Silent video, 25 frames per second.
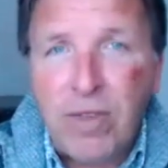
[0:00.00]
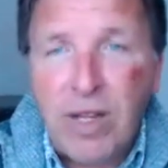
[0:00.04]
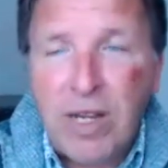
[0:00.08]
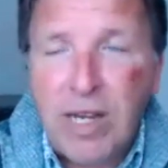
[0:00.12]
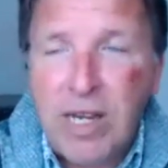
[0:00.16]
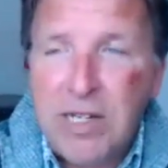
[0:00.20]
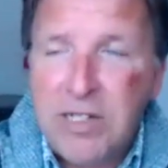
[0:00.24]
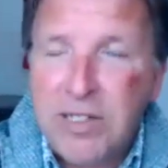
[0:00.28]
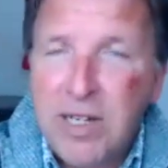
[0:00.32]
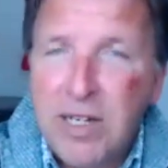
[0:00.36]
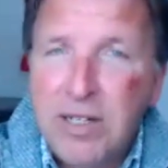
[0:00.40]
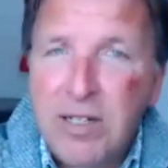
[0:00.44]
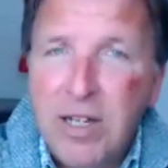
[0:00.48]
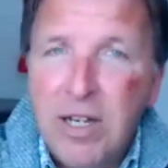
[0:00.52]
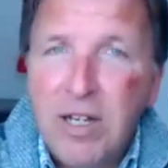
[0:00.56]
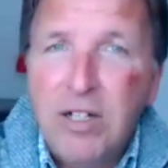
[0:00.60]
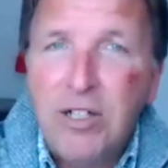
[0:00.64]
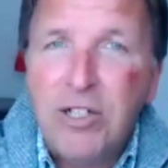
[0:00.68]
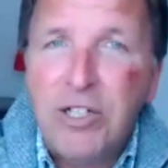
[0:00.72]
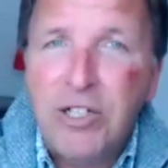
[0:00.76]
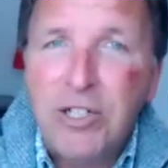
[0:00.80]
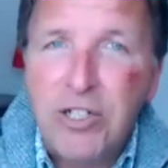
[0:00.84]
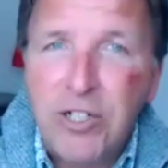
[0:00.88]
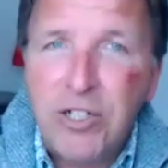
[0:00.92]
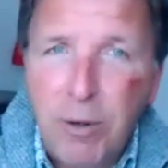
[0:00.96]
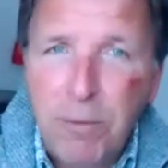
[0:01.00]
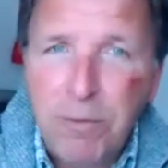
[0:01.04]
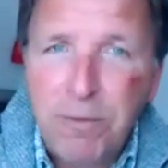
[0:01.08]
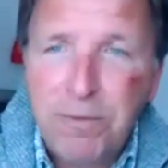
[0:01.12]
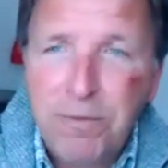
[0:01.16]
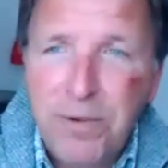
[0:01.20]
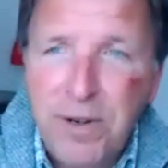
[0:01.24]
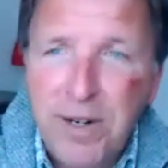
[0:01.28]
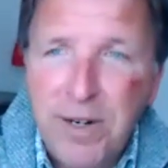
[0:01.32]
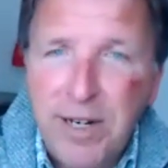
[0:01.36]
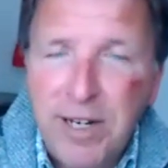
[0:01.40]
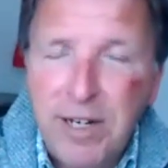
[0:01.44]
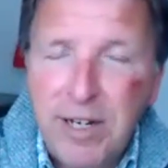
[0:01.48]
he said, Stop
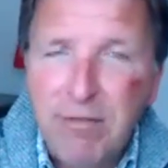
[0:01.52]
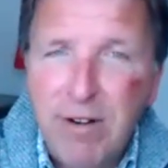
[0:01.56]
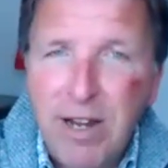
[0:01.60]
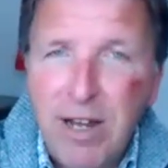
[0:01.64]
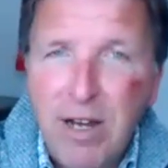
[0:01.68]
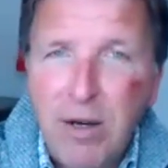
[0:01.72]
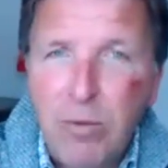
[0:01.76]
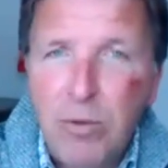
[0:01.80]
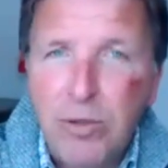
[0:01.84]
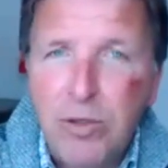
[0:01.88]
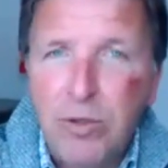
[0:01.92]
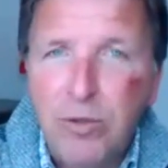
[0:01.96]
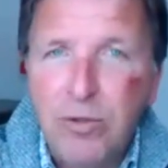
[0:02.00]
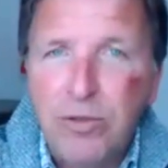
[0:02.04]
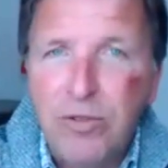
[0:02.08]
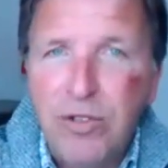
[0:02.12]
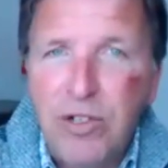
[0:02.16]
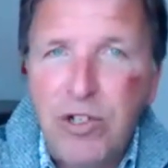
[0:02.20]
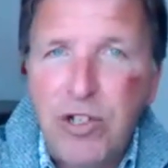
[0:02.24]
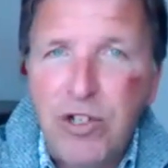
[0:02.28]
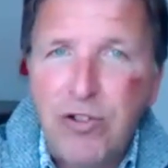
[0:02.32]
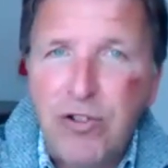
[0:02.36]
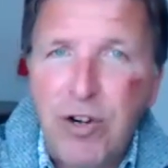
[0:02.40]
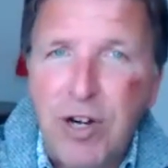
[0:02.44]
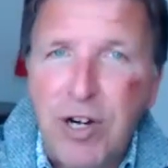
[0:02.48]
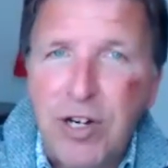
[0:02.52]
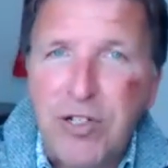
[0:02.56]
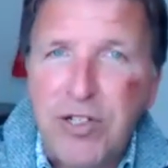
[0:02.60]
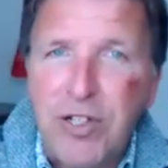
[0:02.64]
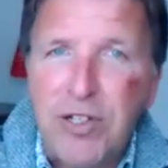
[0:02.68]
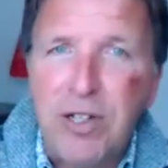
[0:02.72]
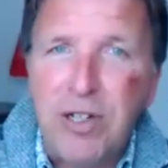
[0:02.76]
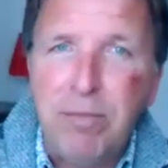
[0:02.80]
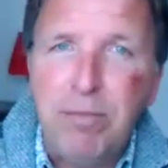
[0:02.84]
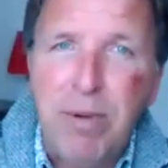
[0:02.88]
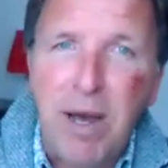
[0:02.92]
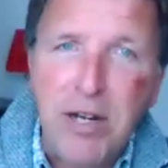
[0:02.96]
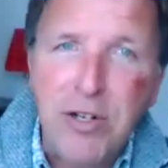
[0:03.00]
fiddling around with all these tricks in
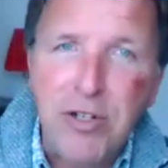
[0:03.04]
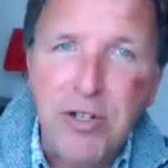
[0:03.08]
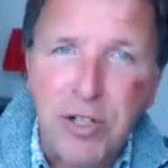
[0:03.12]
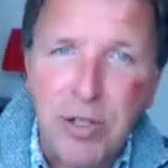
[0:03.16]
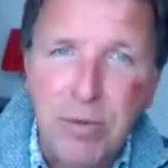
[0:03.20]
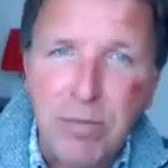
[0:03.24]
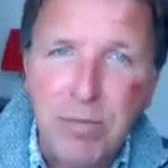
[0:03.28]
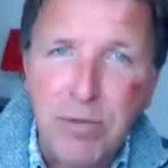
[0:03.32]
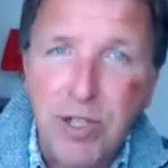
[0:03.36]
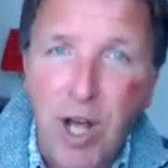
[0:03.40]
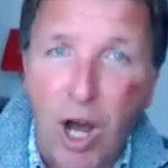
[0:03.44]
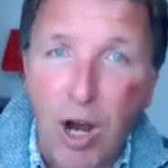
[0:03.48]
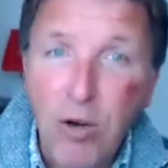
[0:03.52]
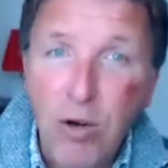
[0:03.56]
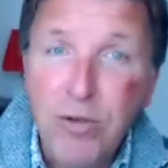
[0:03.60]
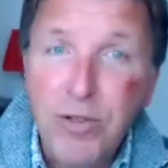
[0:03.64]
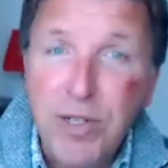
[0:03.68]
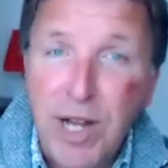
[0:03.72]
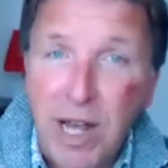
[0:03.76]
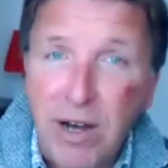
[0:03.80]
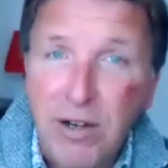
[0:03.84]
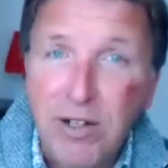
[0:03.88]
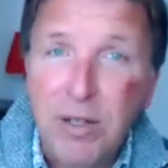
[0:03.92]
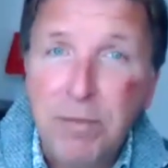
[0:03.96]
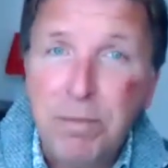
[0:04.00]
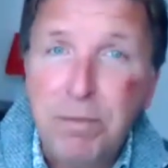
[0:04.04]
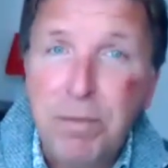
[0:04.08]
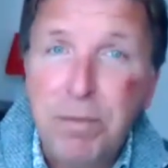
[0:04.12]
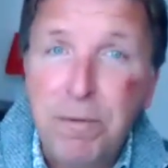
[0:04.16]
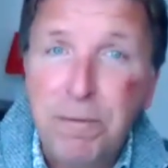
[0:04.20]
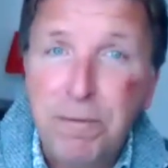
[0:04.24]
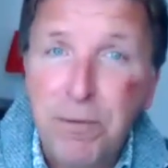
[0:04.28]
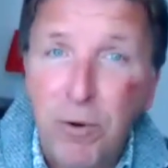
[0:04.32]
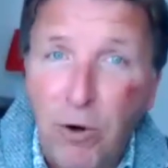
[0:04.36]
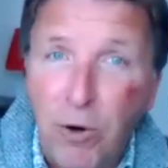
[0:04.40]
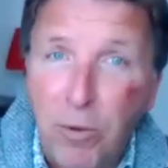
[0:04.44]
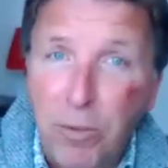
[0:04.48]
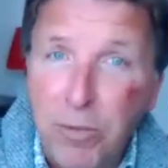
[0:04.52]
the bedroom, go down and
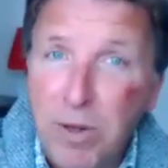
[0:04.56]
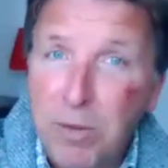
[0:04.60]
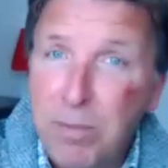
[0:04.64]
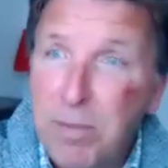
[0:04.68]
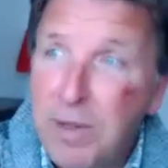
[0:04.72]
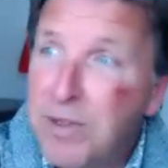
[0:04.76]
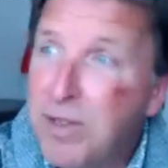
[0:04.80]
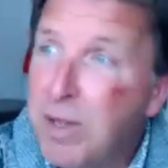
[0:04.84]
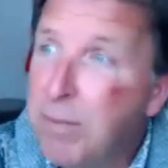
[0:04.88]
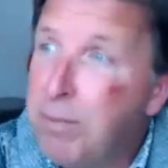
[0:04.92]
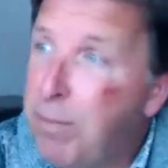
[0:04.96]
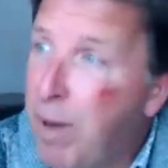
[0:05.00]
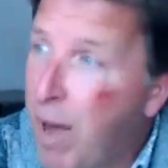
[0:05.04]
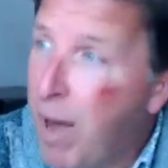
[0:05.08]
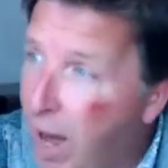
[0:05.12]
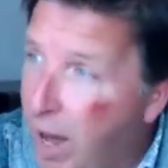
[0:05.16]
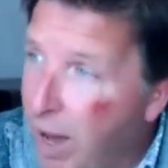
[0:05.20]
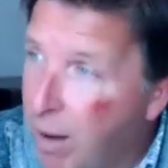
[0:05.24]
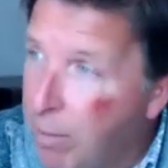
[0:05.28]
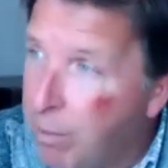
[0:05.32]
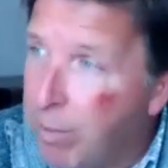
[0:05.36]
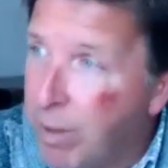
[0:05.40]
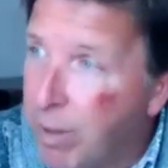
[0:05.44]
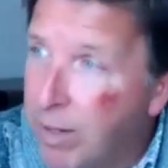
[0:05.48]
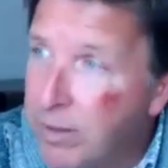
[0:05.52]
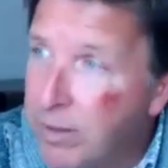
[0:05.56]
perform them in the pub.